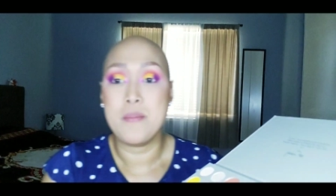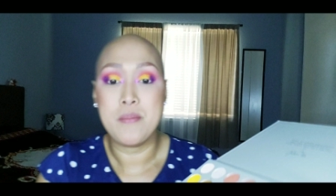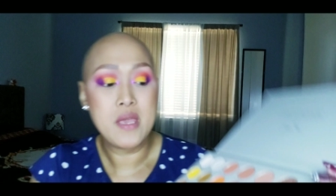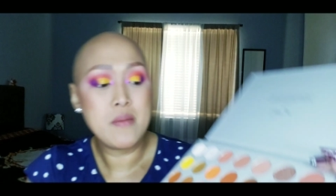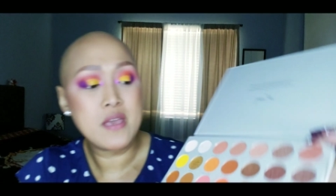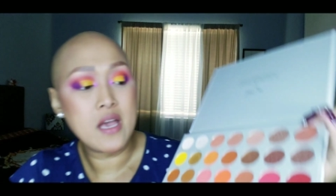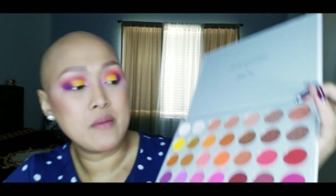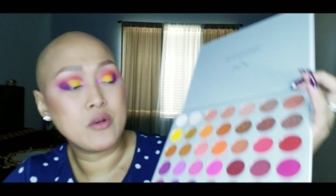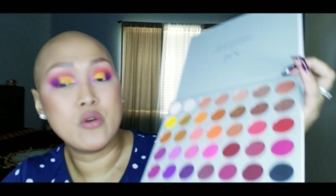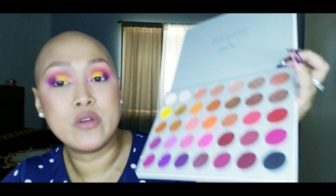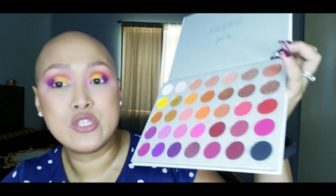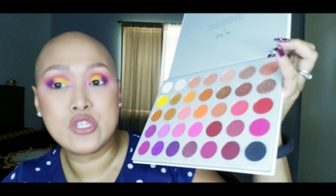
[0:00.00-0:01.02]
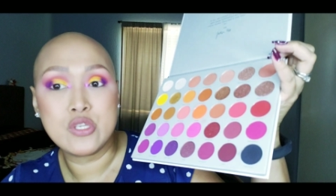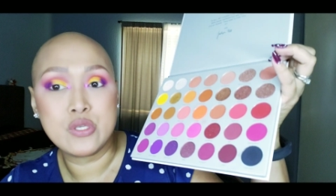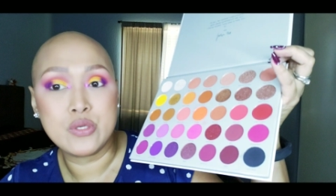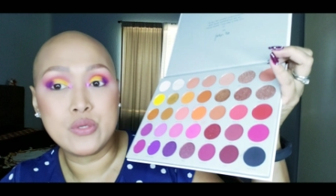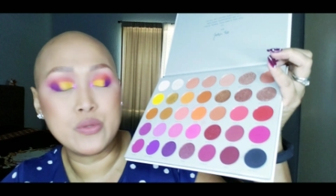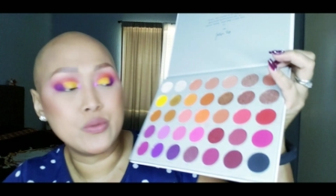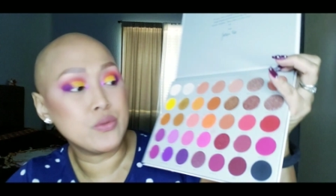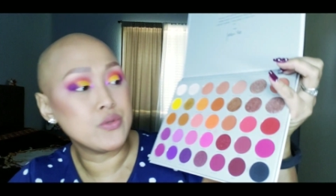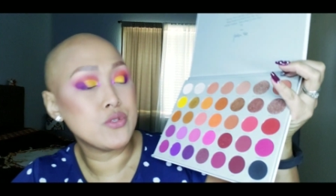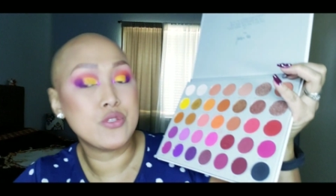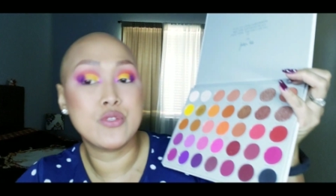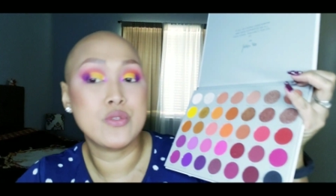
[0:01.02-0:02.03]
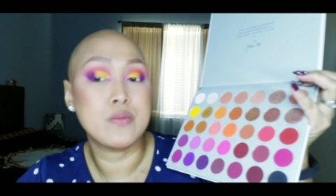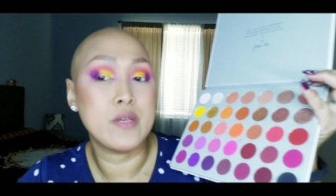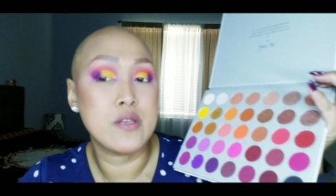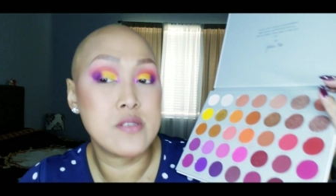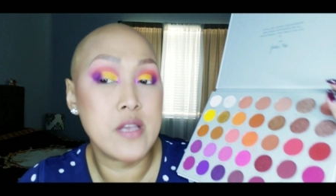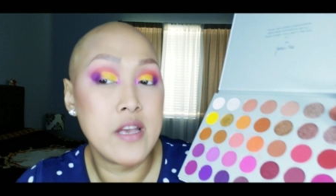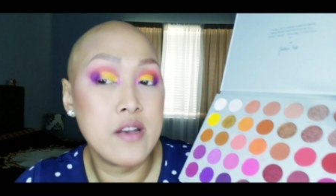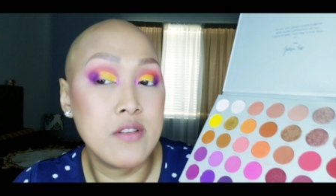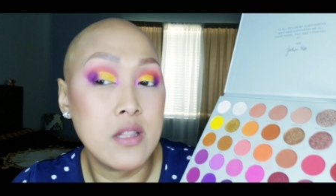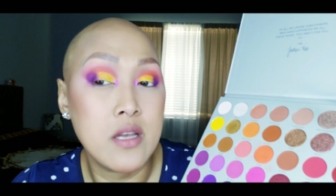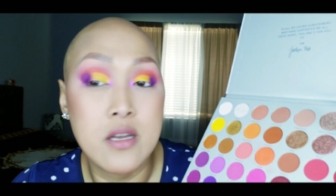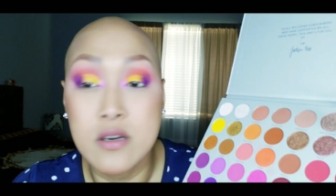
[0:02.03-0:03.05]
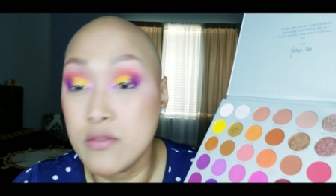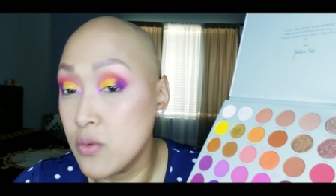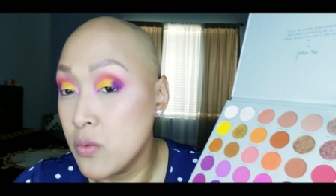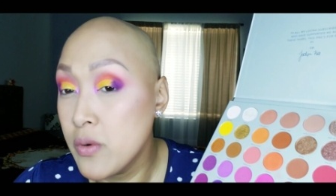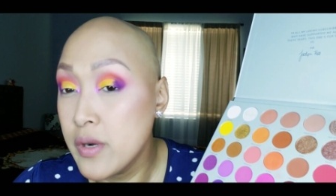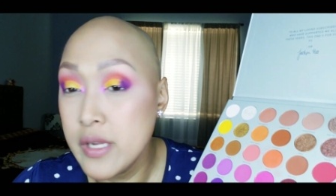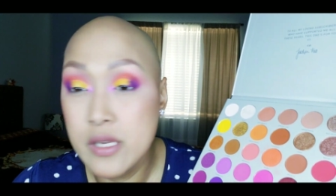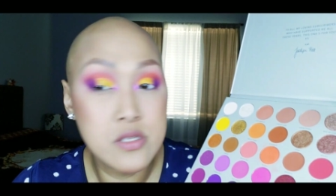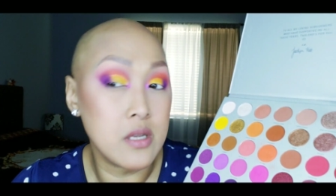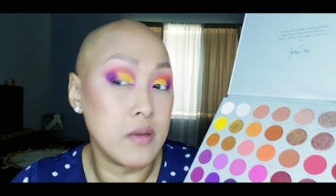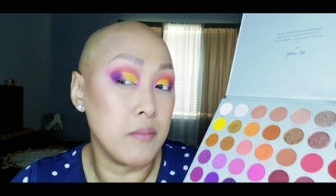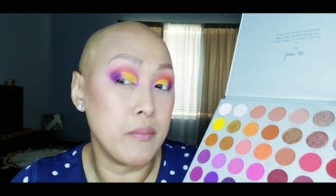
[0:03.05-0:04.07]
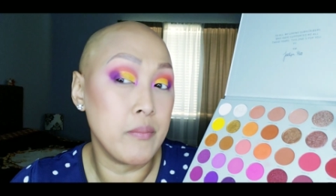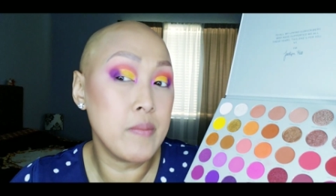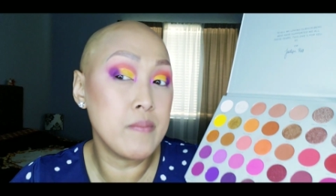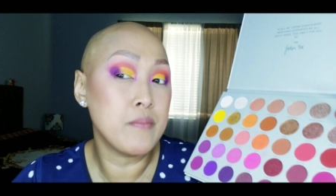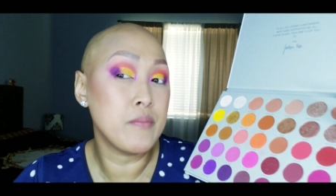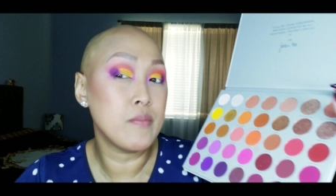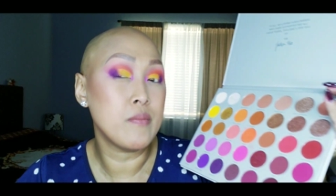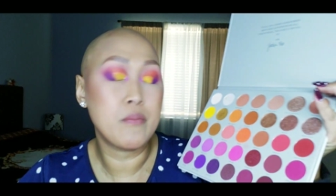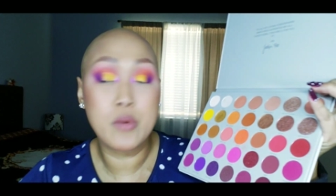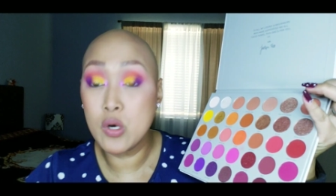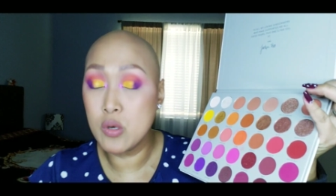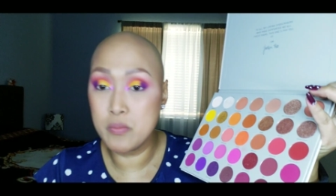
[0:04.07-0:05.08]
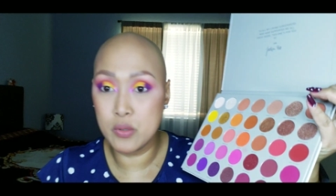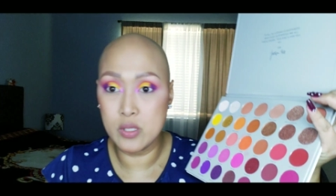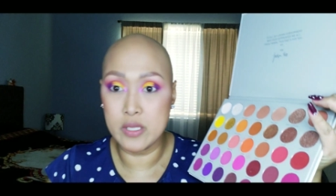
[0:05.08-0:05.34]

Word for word: maybe I'm going to use, because I have a lot of orange and purple